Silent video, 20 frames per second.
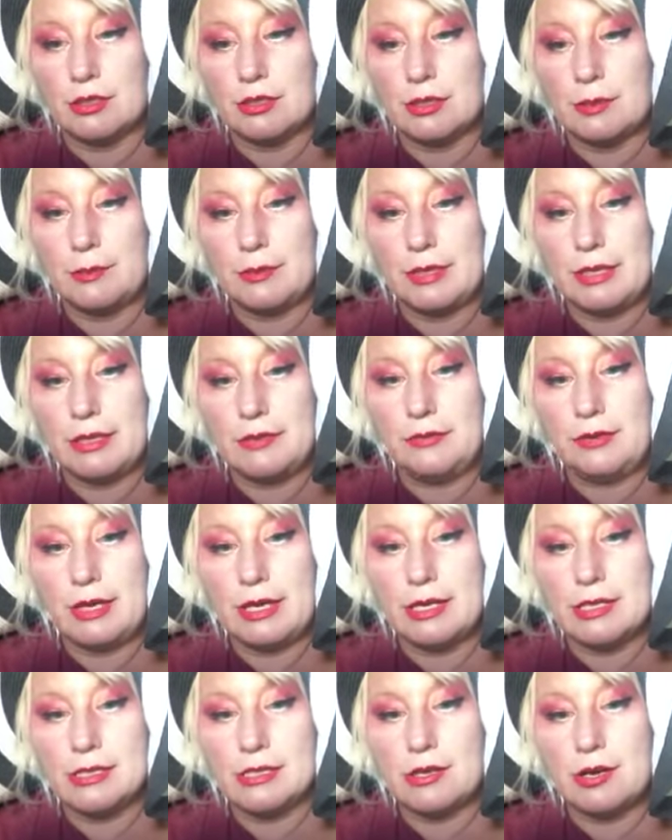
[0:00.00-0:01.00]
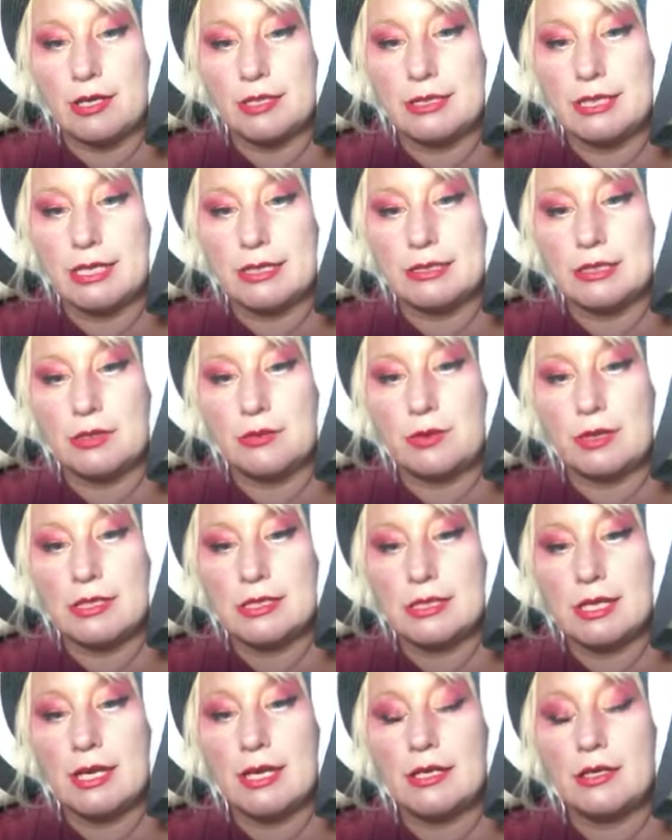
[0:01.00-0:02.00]
the plaintiff has contacted
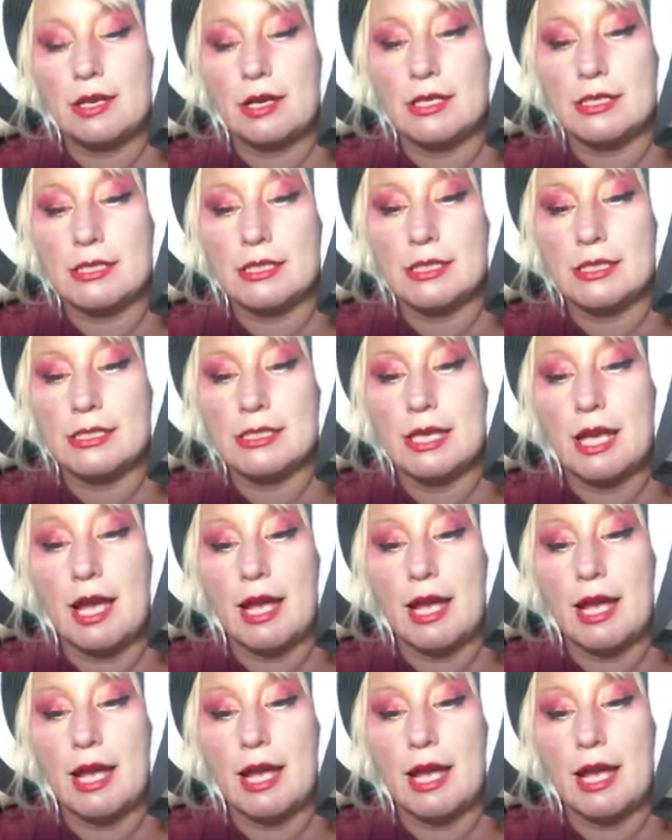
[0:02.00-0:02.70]
Quest Diagnostics,